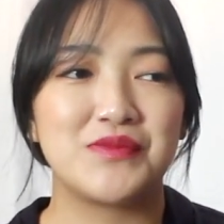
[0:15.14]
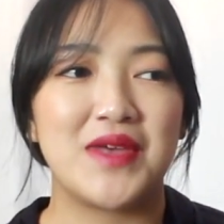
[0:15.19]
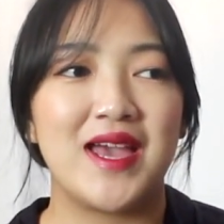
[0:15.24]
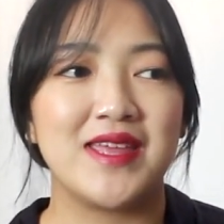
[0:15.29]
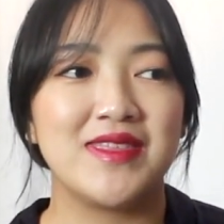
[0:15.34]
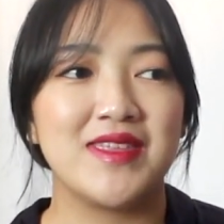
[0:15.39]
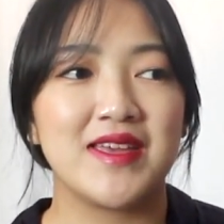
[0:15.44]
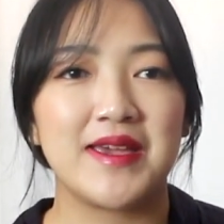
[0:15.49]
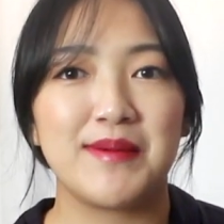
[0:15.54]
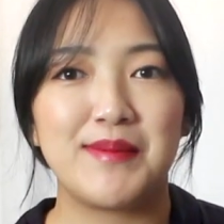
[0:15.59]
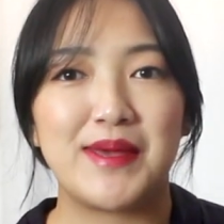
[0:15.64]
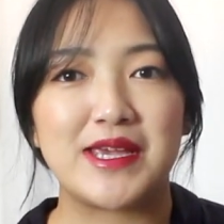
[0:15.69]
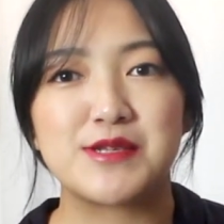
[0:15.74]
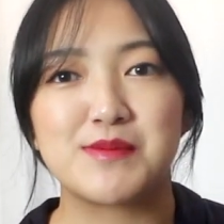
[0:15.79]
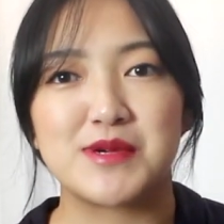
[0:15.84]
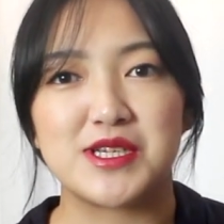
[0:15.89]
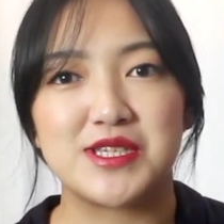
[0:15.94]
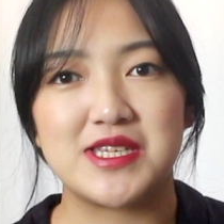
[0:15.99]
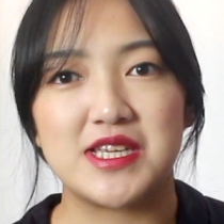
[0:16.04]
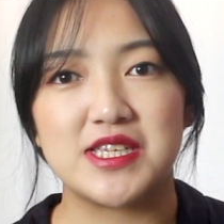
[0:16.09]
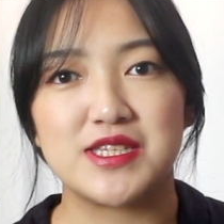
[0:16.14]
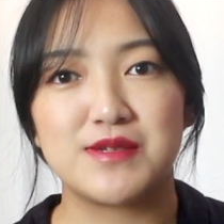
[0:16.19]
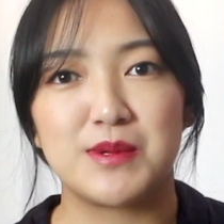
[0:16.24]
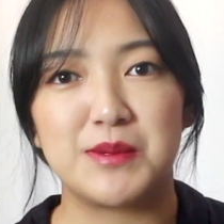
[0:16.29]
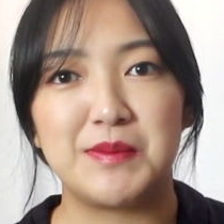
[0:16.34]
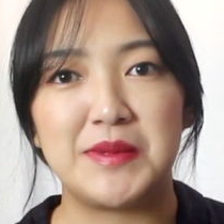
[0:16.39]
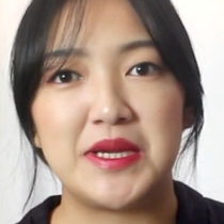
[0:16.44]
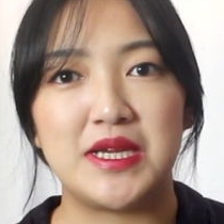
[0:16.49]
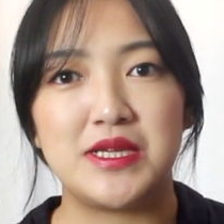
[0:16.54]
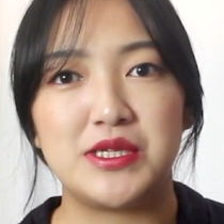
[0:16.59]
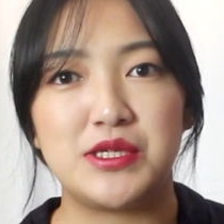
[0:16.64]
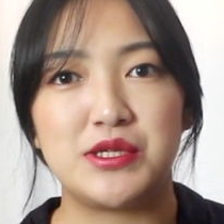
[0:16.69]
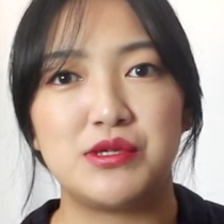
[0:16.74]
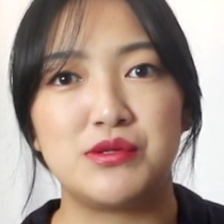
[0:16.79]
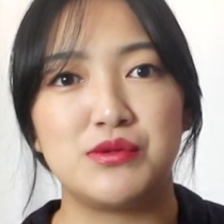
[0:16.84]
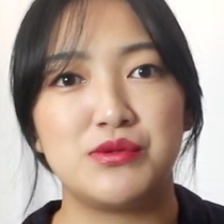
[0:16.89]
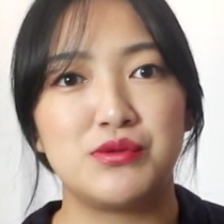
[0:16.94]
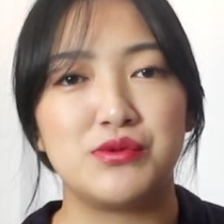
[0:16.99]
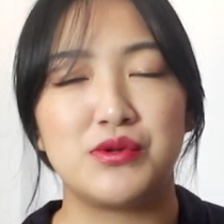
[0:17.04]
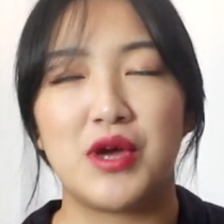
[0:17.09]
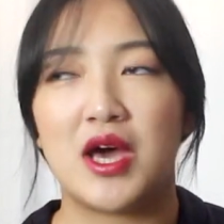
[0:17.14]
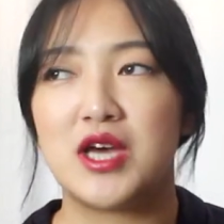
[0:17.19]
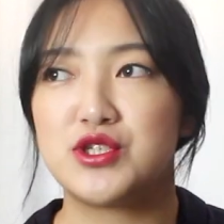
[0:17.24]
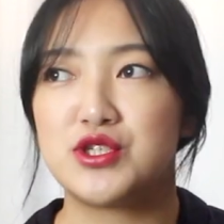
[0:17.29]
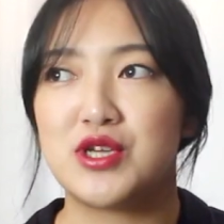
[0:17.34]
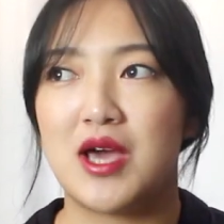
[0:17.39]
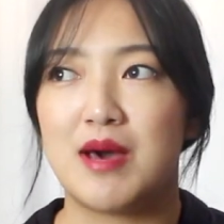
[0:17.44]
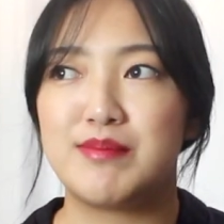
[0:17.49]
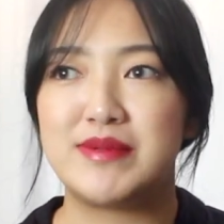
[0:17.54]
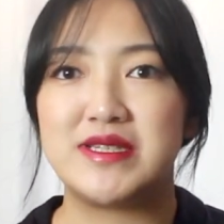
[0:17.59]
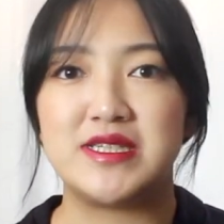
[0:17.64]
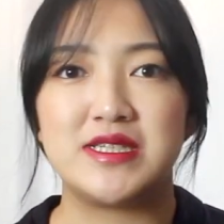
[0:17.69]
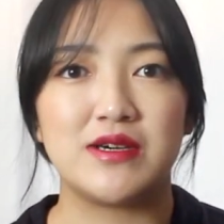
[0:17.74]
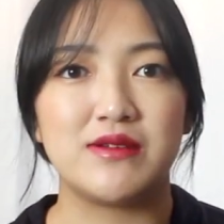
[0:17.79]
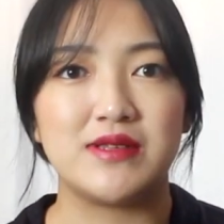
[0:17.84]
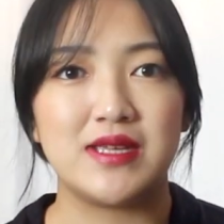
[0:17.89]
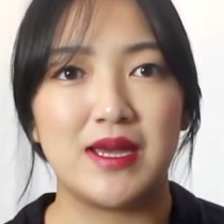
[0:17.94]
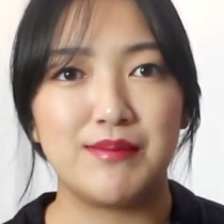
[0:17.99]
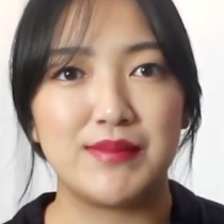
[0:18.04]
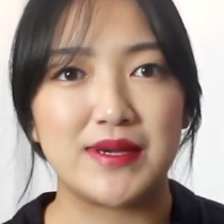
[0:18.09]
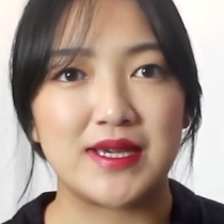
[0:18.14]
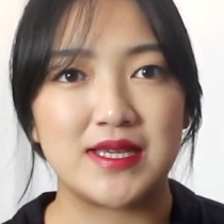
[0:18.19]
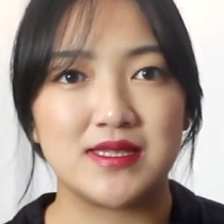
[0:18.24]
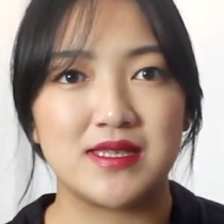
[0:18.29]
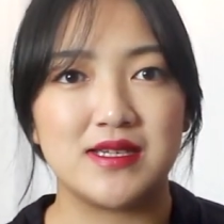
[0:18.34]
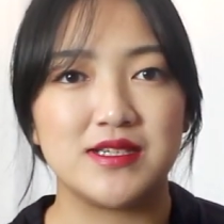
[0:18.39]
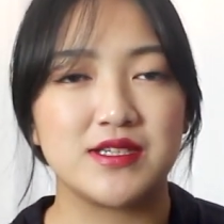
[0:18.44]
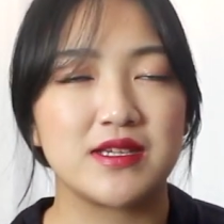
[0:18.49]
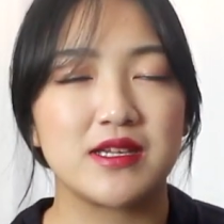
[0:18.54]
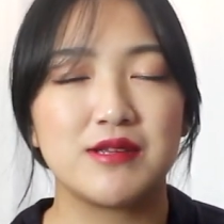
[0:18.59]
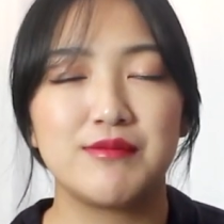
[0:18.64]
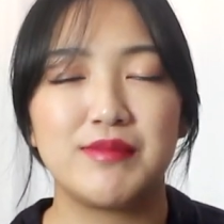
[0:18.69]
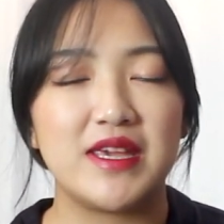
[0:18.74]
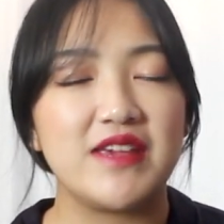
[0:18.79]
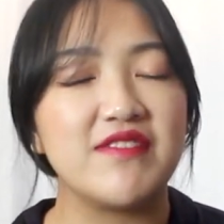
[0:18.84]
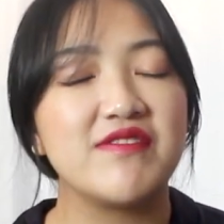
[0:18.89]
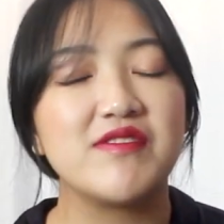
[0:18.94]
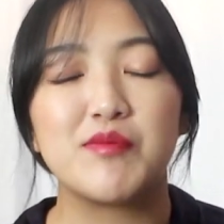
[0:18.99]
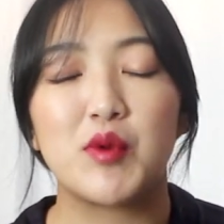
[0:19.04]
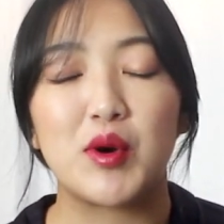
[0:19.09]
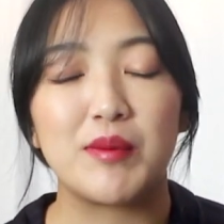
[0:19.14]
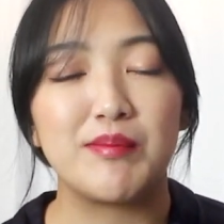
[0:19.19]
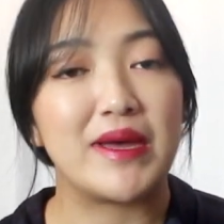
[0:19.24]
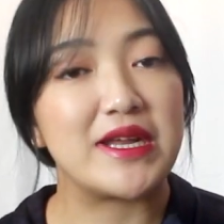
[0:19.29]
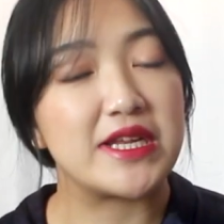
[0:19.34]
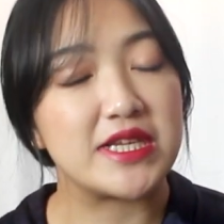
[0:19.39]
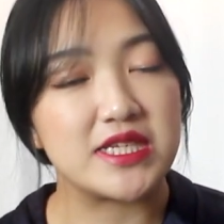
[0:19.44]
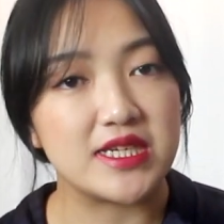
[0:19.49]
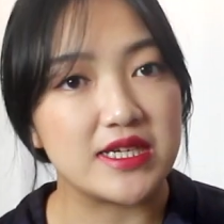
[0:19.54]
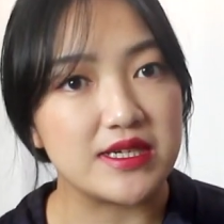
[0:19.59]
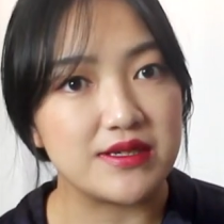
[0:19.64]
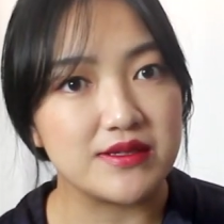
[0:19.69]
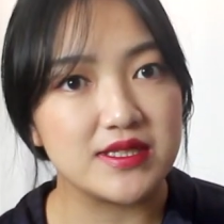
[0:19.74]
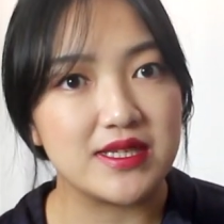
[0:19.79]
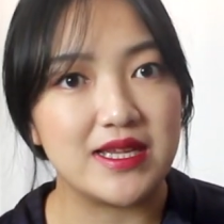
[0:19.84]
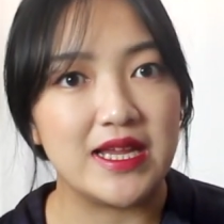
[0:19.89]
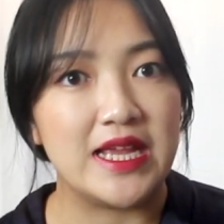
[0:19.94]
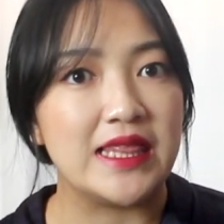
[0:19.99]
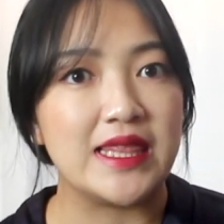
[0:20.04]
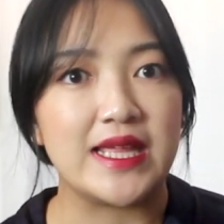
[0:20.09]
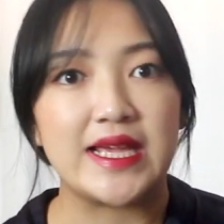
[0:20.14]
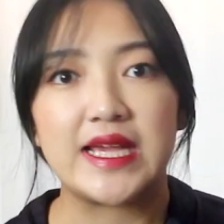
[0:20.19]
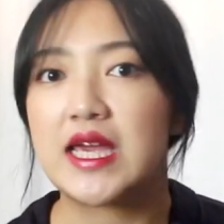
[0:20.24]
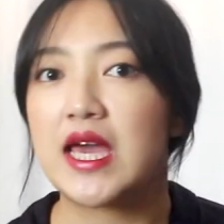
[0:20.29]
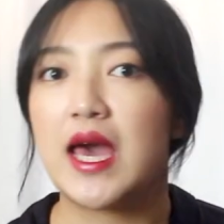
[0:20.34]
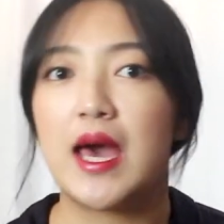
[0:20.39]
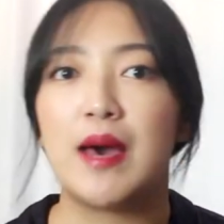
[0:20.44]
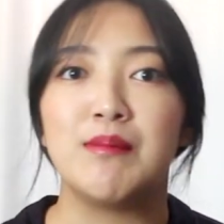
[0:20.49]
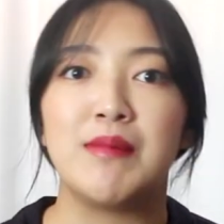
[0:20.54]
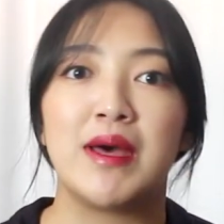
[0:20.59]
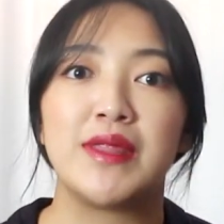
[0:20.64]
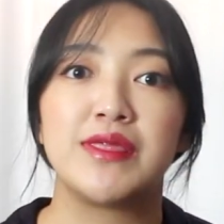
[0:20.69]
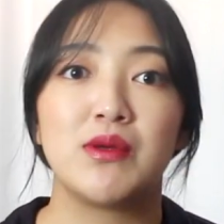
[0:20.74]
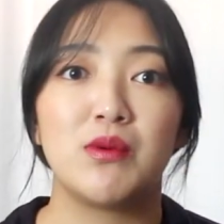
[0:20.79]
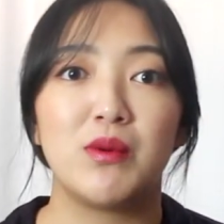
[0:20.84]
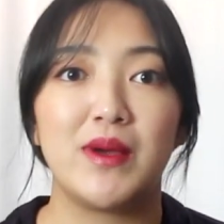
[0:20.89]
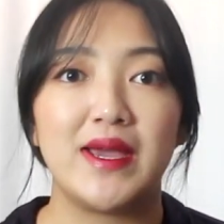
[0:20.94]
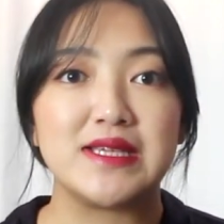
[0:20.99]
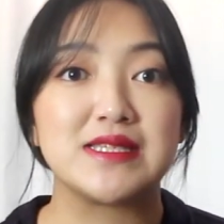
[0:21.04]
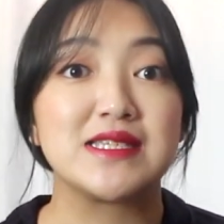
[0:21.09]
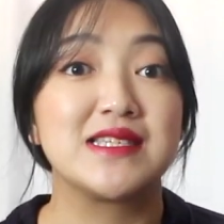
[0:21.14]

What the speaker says: I think it makes more sense for me to not shop until then because there's going to be even more better deals in like a month away.